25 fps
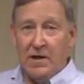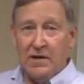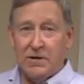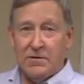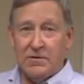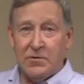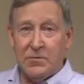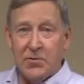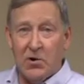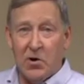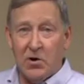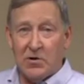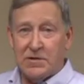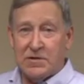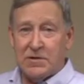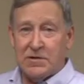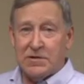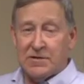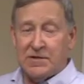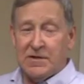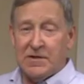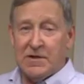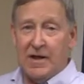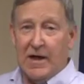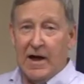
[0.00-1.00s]
way to
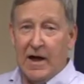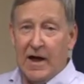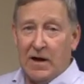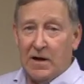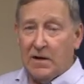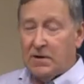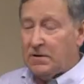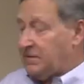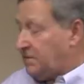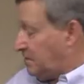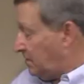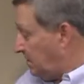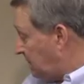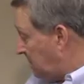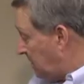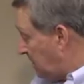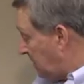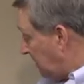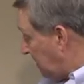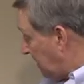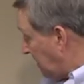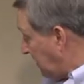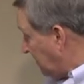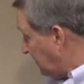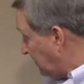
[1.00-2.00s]
purchase the dial
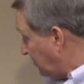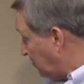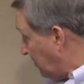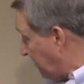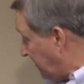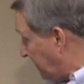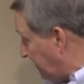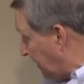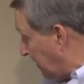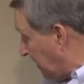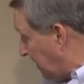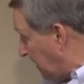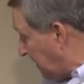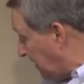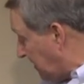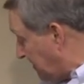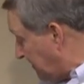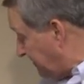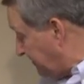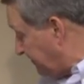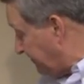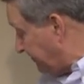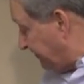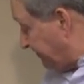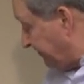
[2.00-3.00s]
is with the
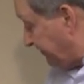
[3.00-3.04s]
kit.